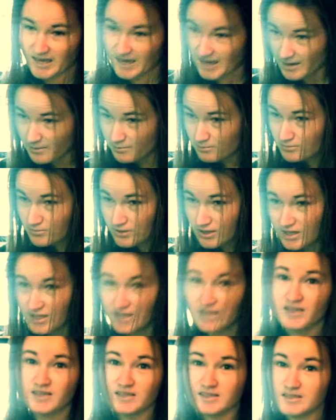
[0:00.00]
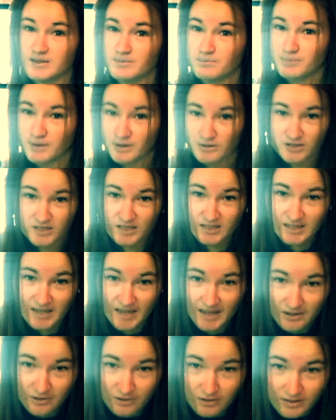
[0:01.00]
him. He's a
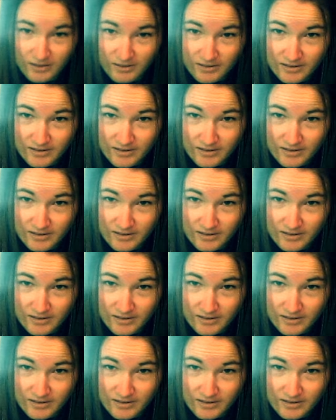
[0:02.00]
billionaire.